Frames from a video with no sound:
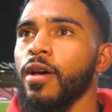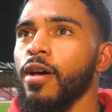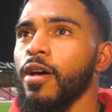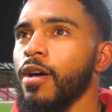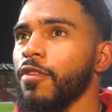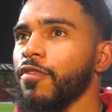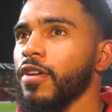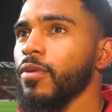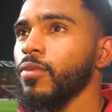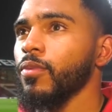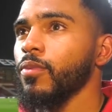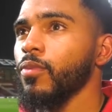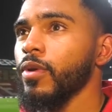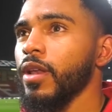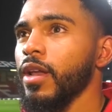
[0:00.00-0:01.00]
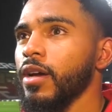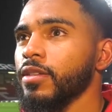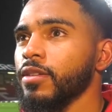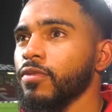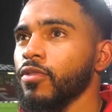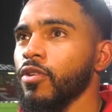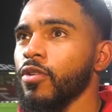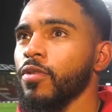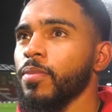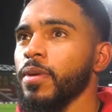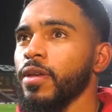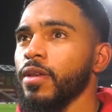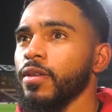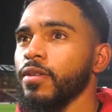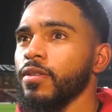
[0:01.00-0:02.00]
I think we let ourselves go a
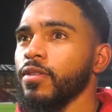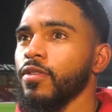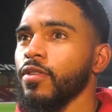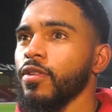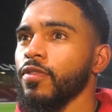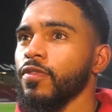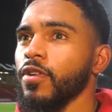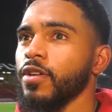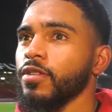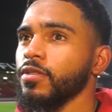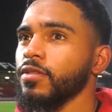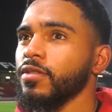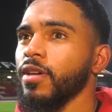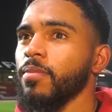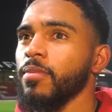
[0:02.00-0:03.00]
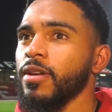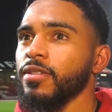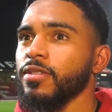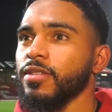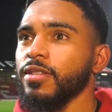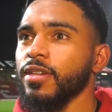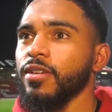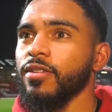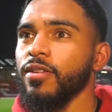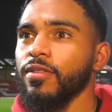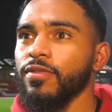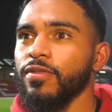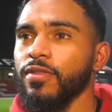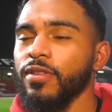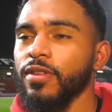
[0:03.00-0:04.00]
bit the first 10 minutes of the second
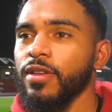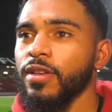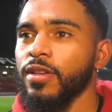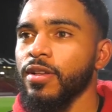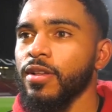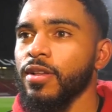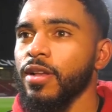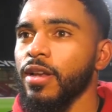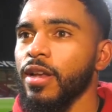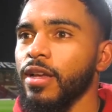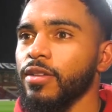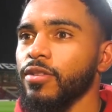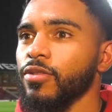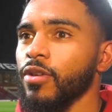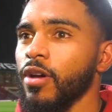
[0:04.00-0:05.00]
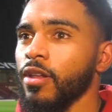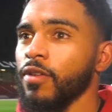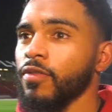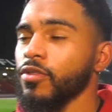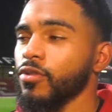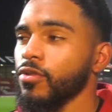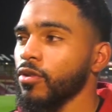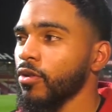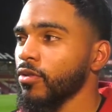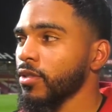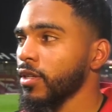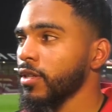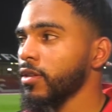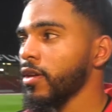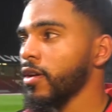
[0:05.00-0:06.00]
half. Let another two goals
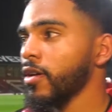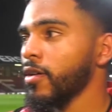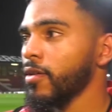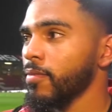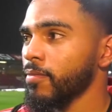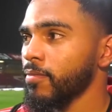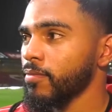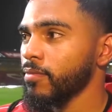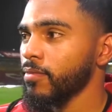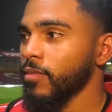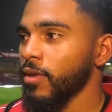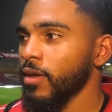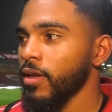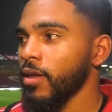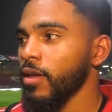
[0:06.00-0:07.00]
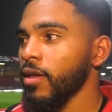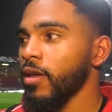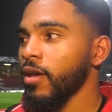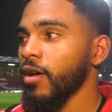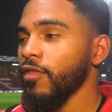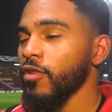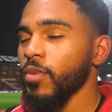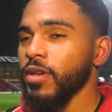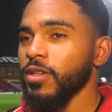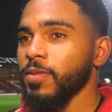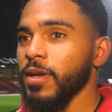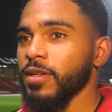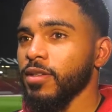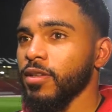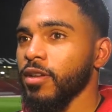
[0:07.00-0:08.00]
in. I think we
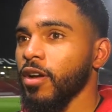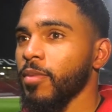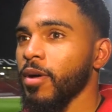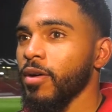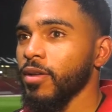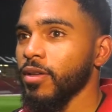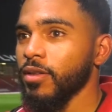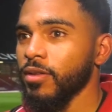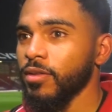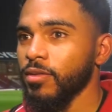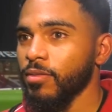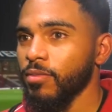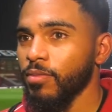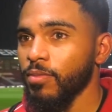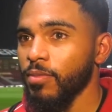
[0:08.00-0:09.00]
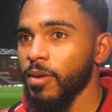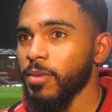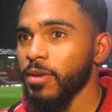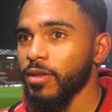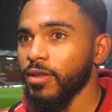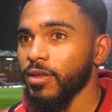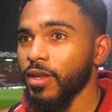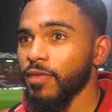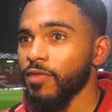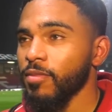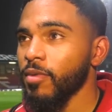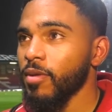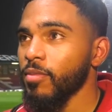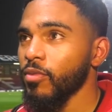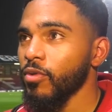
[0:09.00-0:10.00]
expected to come out and maybe give
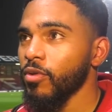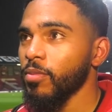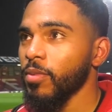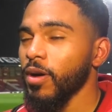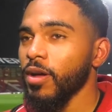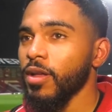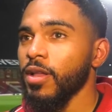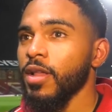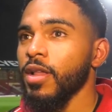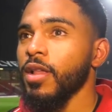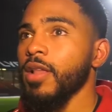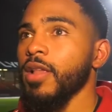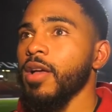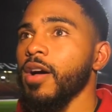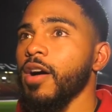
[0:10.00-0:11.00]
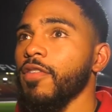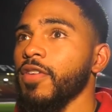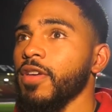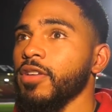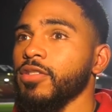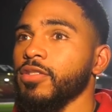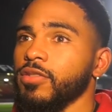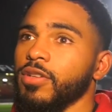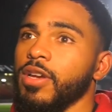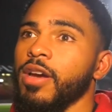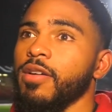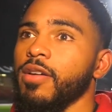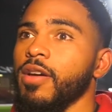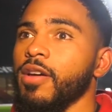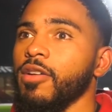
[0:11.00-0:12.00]
them a bit more, but I think it's
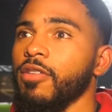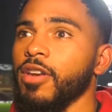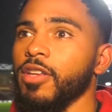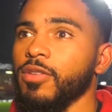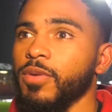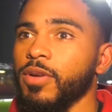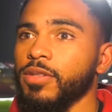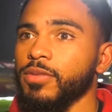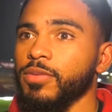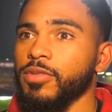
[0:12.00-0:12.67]
credit to us.